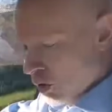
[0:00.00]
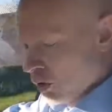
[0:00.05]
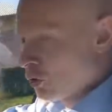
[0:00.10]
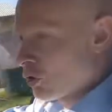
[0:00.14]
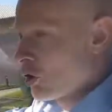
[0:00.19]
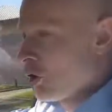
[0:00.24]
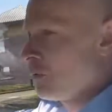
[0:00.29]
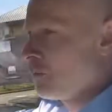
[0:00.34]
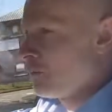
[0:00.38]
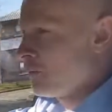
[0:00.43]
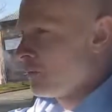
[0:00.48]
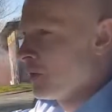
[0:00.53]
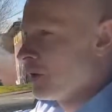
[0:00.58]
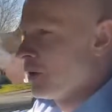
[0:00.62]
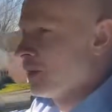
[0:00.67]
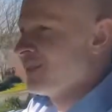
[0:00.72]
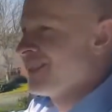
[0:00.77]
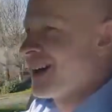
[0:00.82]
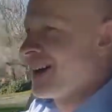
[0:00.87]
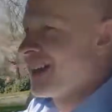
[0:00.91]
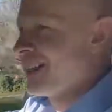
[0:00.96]
got
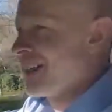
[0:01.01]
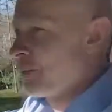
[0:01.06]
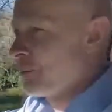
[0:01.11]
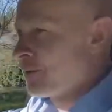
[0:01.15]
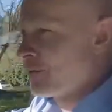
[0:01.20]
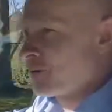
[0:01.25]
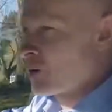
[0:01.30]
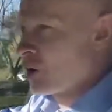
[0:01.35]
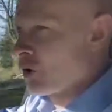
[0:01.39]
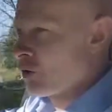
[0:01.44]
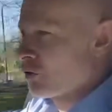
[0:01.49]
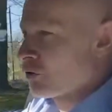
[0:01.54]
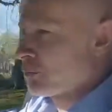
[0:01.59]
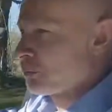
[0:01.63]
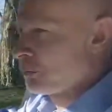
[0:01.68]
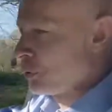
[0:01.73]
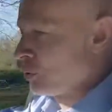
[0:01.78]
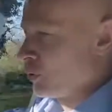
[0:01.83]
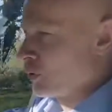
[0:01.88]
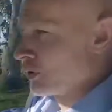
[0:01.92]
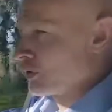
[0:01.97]
Comfort, and then we've got
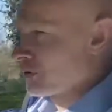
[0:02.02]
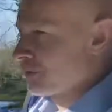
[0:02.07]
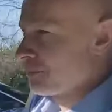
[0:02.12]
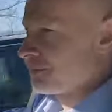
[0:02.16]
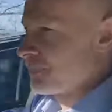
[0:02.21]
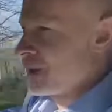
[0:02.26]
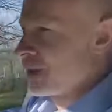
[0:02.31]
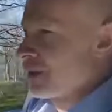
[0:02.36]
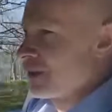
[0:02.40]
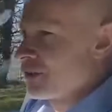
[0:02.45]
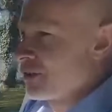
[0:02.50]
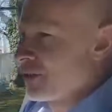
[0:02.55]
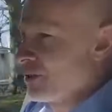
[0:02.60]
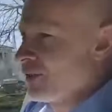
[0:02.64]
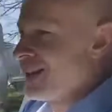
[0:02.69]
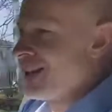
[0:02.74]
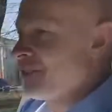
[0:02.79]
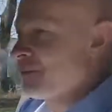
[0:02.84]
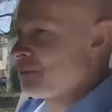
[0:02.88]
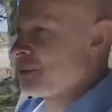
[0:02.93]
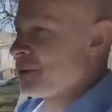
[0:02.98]
Sport. So
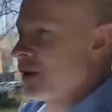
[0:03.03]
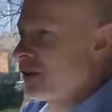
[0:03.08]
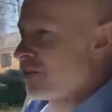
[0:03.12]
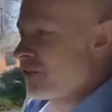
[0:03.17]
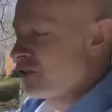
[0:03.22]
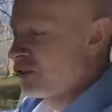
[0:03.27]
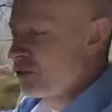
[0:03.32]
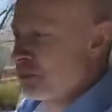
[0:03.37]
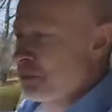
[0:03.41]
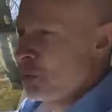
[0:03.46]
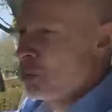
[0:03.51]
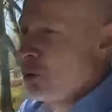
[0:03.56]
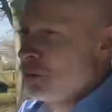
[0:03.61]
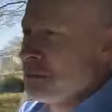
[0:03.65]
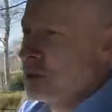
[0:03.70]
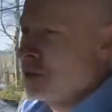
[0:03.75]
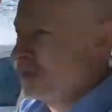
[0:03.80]
let's press the Sport